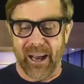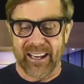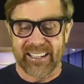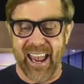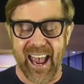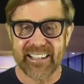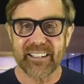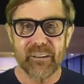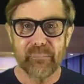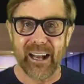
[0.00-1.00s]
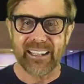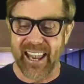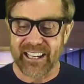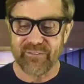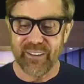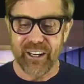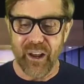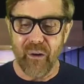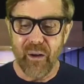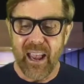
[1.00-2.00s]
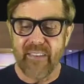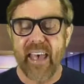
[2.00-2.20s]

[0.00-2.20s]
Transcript: podcast video.